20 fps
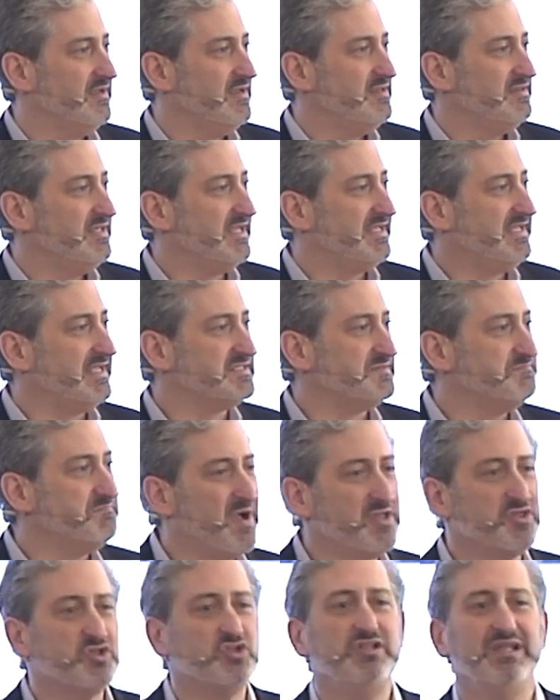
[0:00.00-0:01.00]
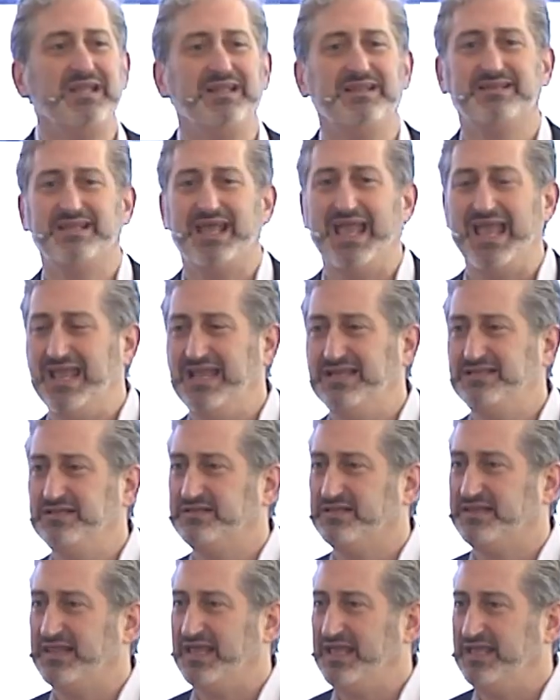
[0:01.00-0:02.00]
that gets much-needed aid
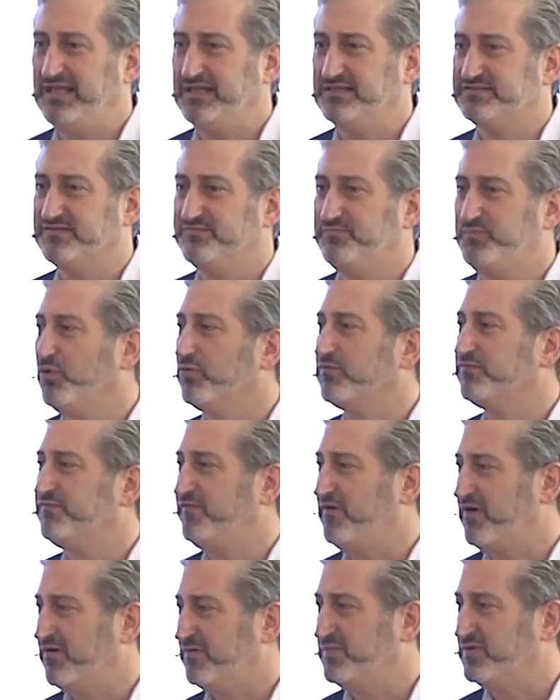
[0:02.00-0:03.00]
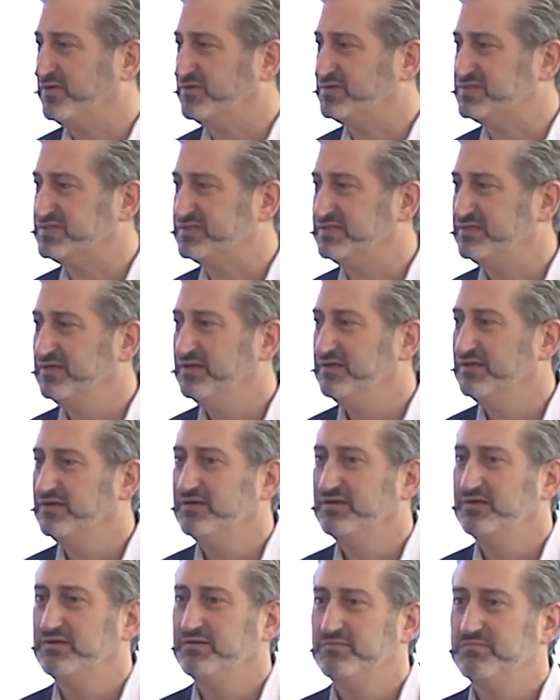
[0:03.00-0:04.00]
into the hands of poor farmers
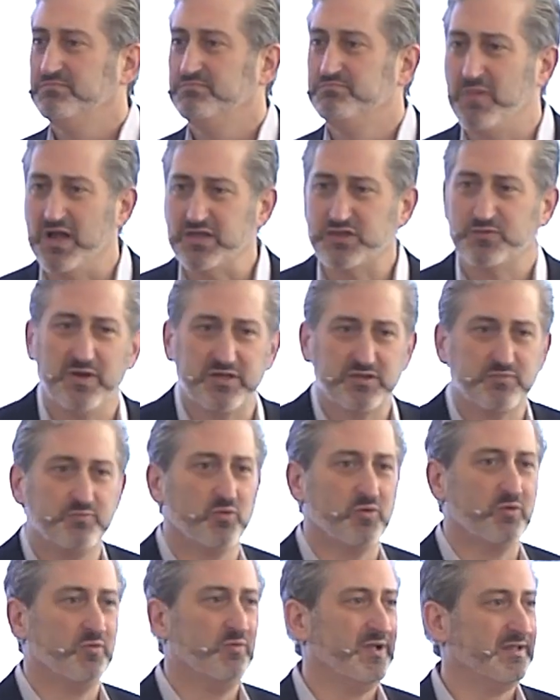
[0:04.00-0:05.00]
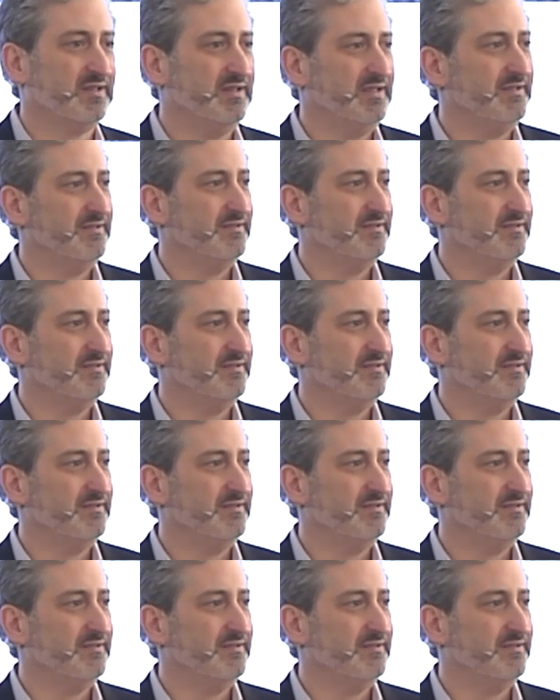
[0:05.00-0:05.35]
much, much more quickly.